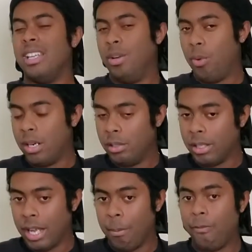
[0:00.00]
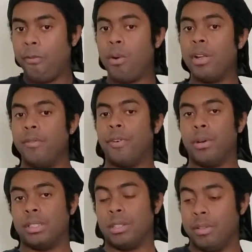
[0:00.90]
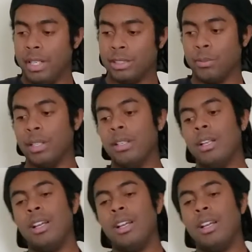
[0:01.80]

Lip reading: you want to look at before you focus on this one.